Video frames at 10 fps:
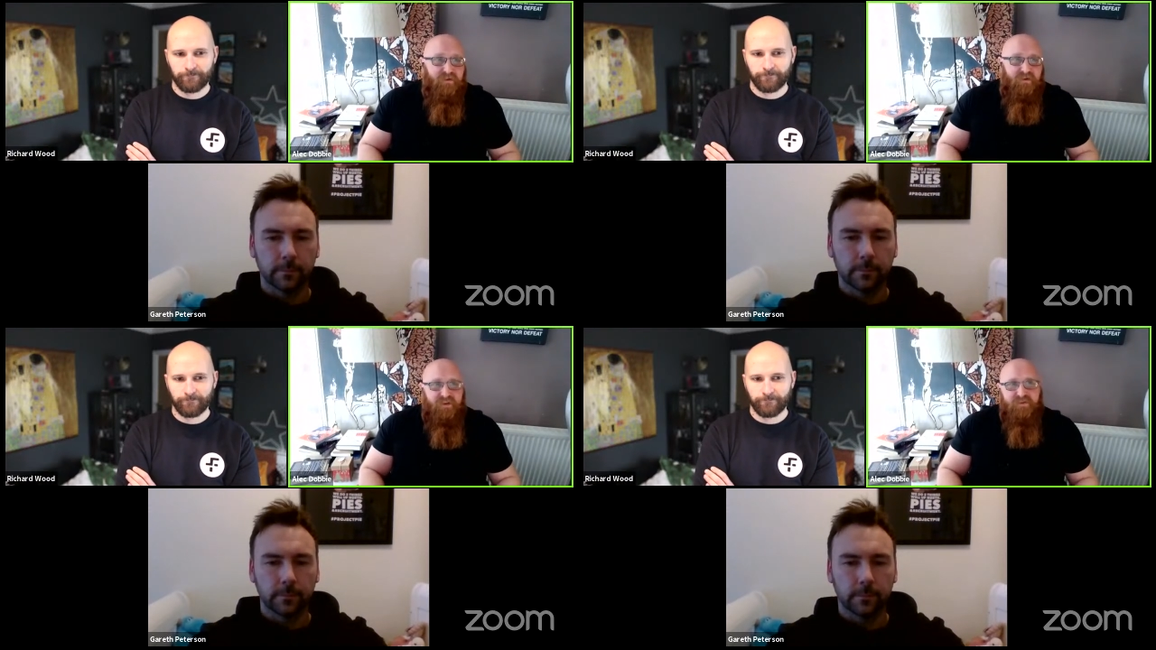
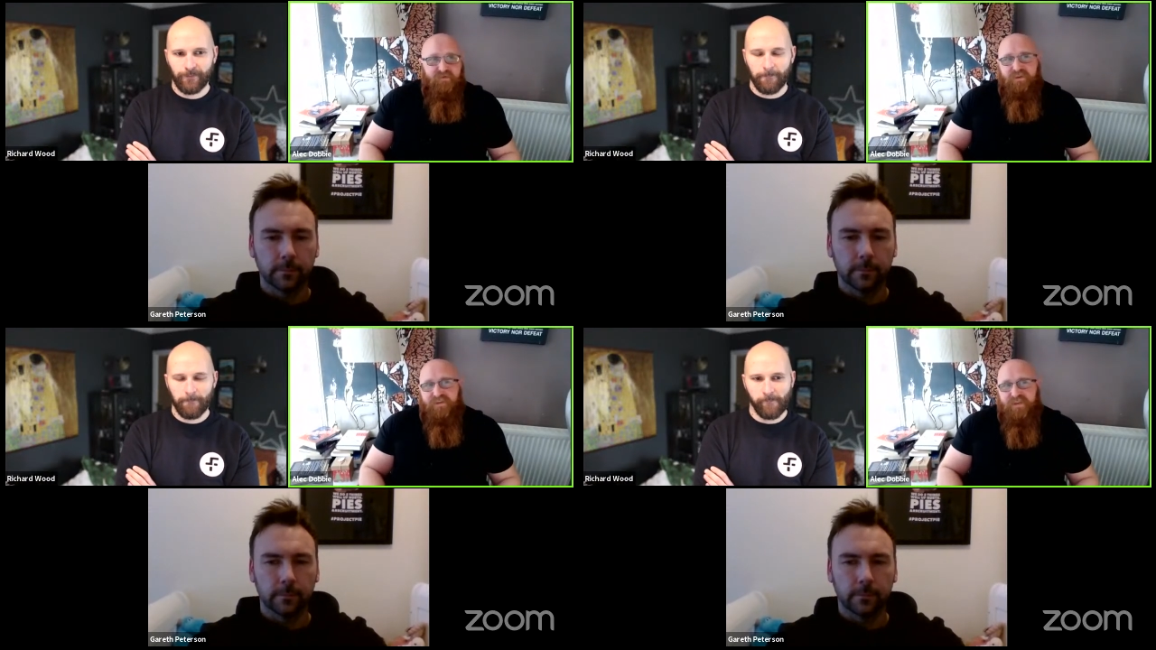Speaker 1: it doesn't
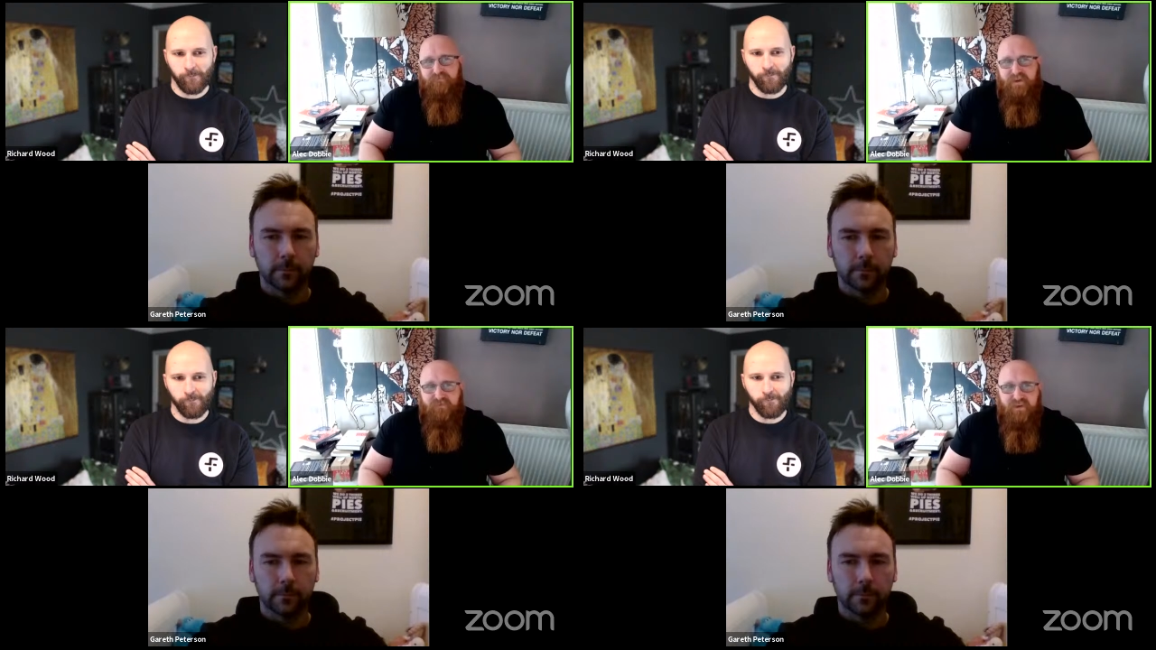mean they're de-
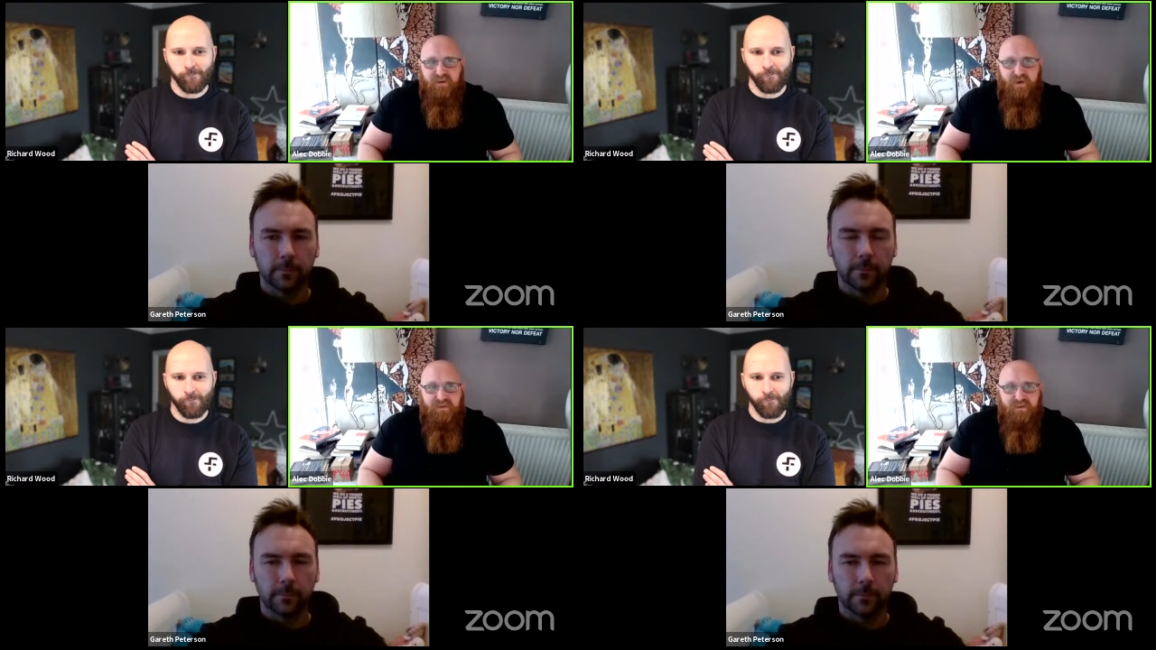definitely
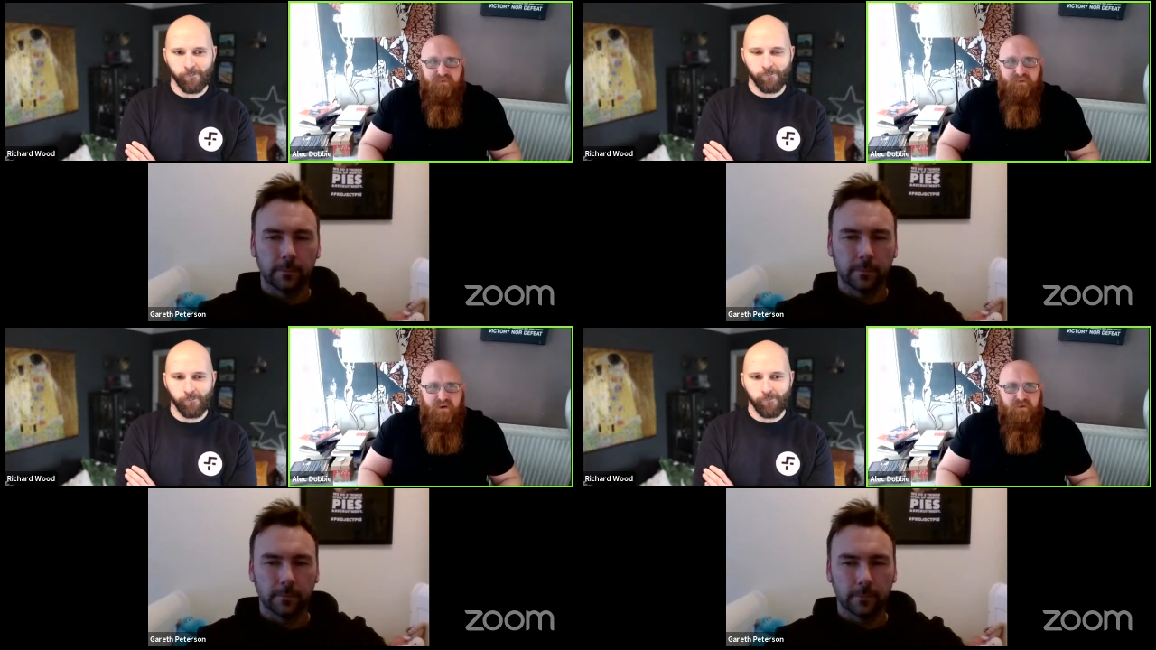going to answer your
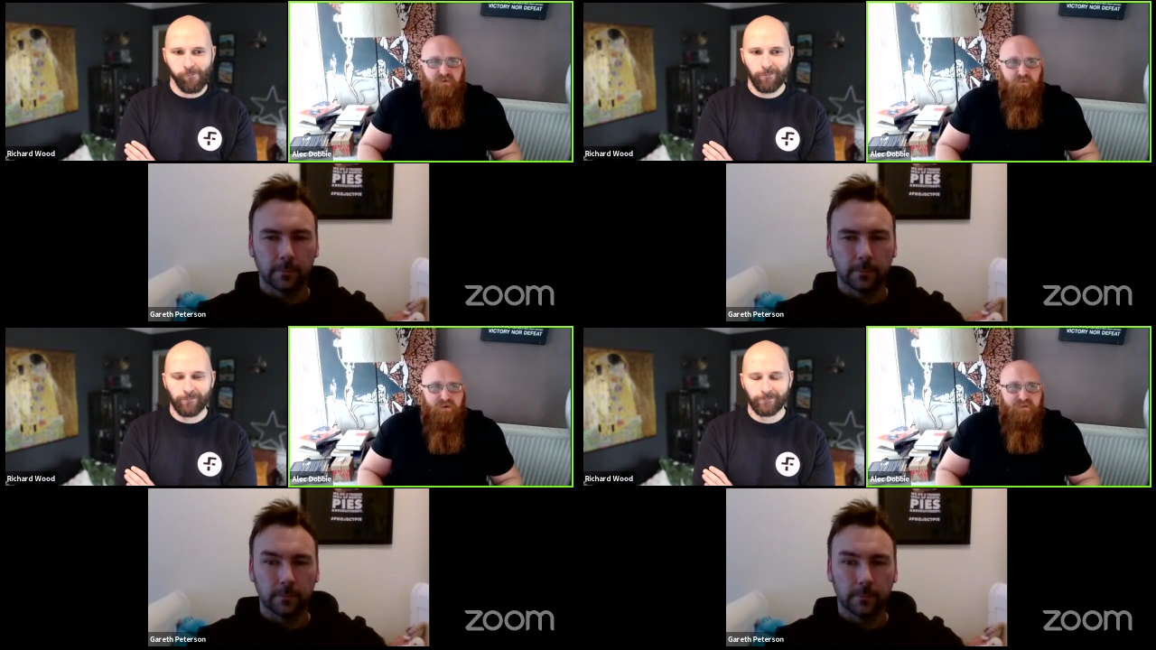phone
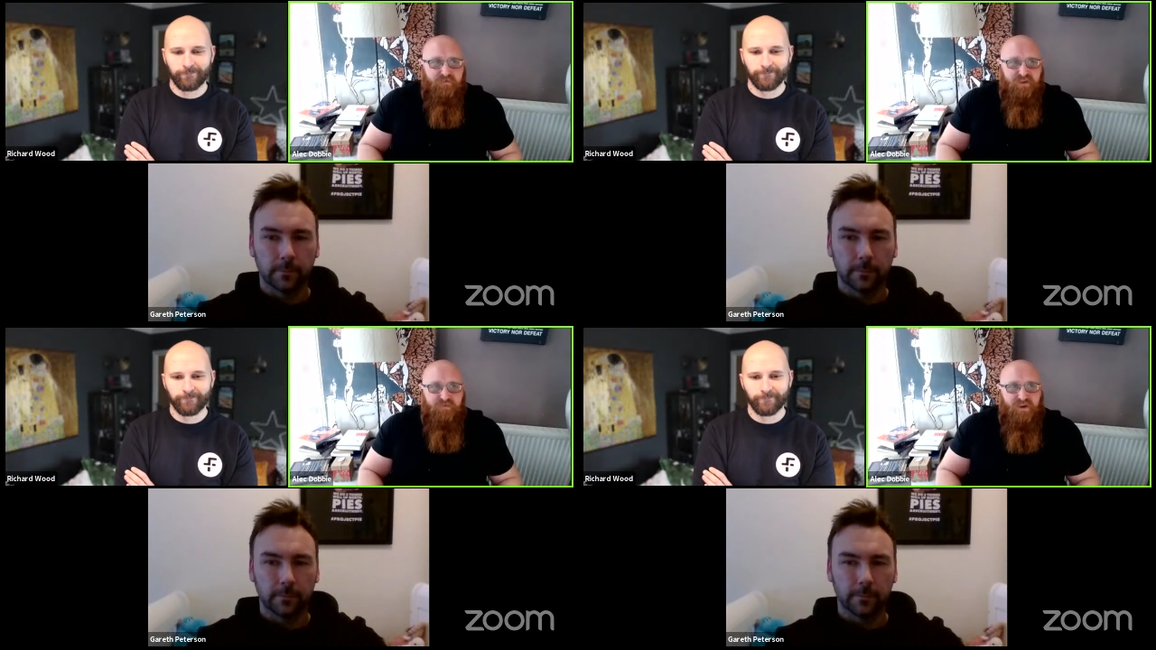call but they're
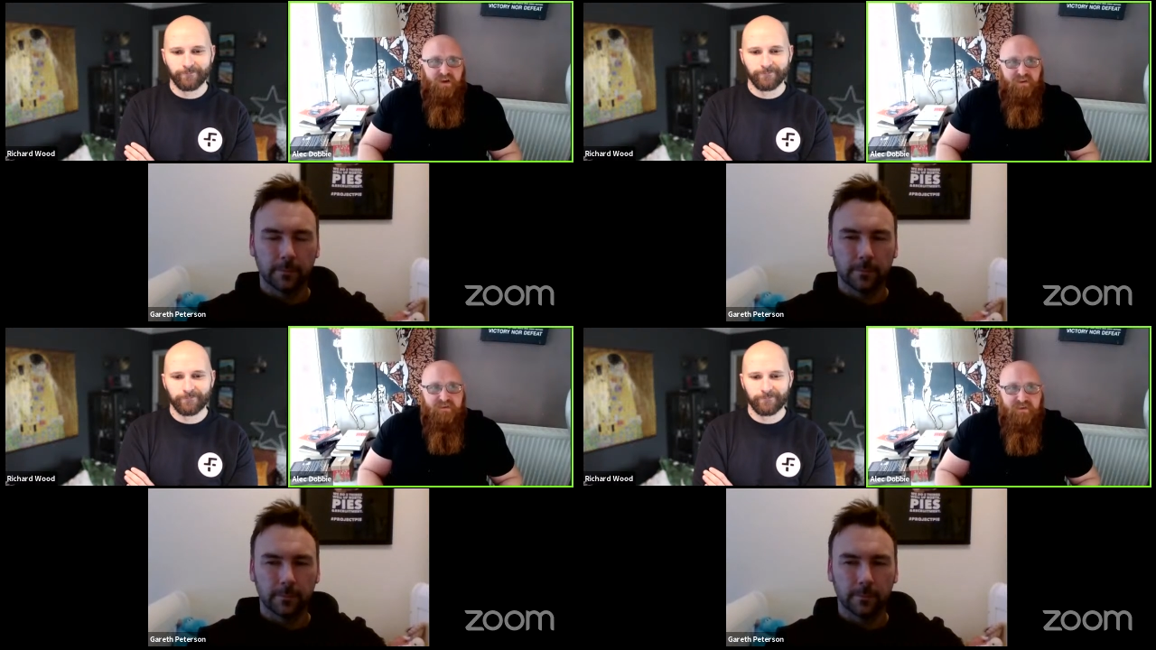much more
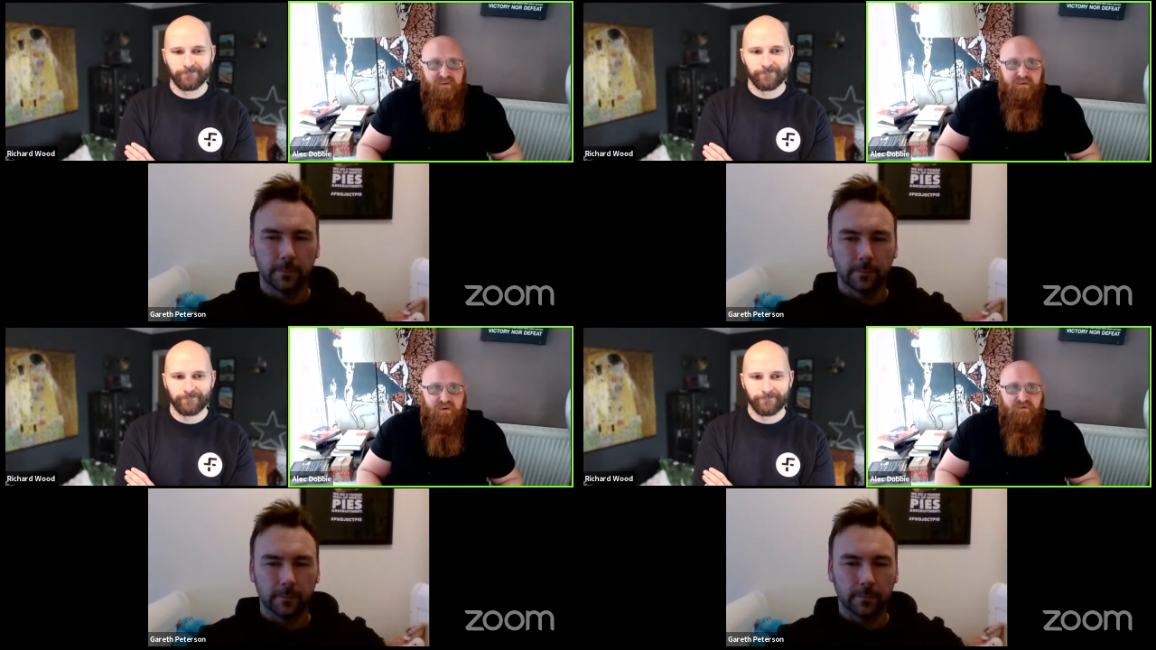likely to
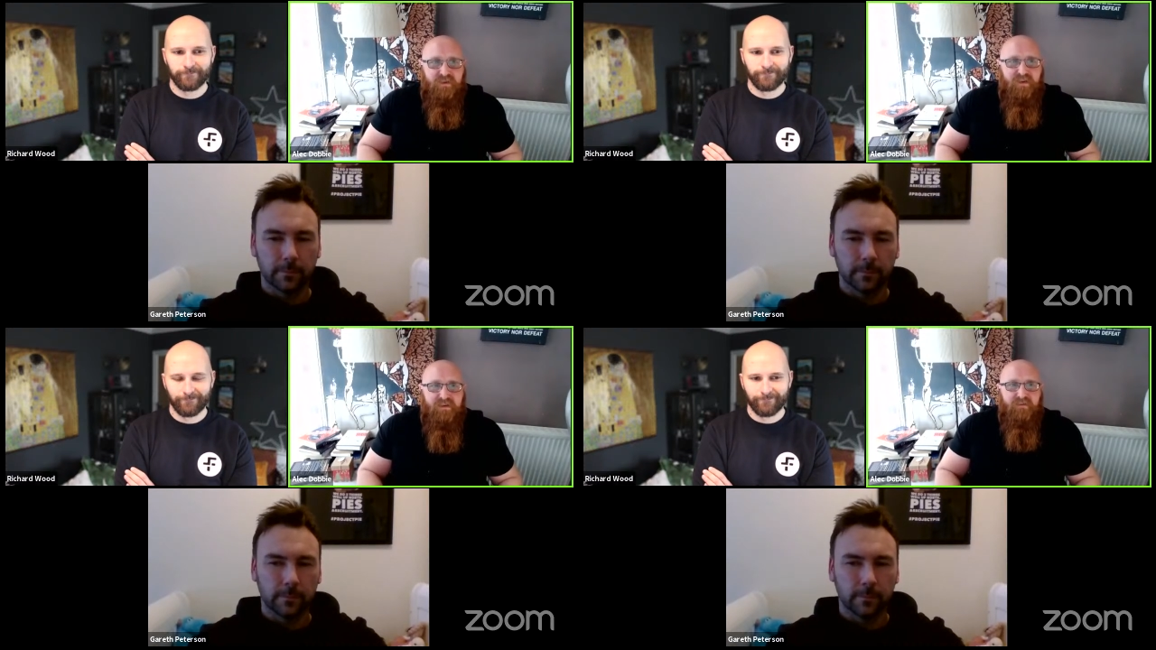because you know who's at
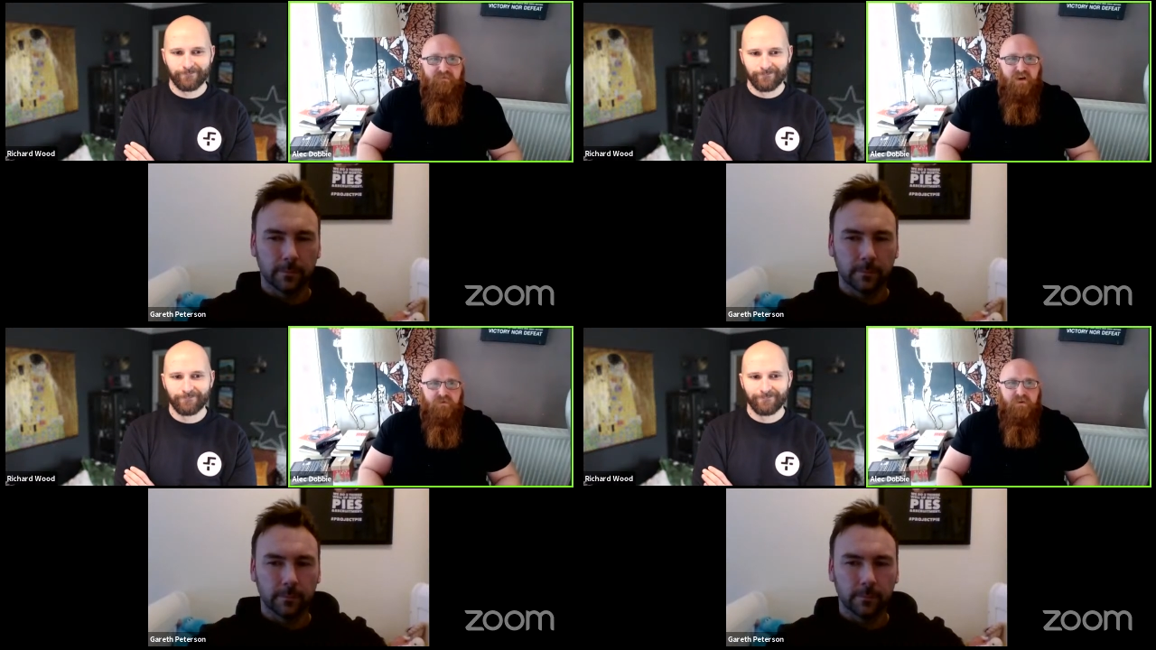the end of the
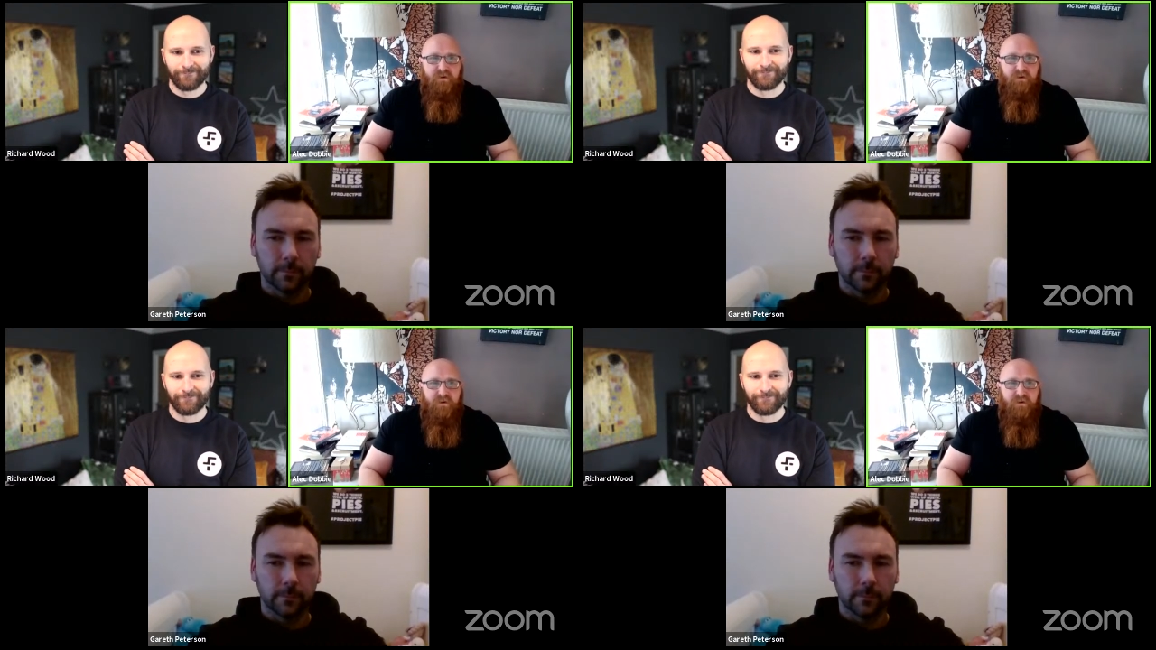phone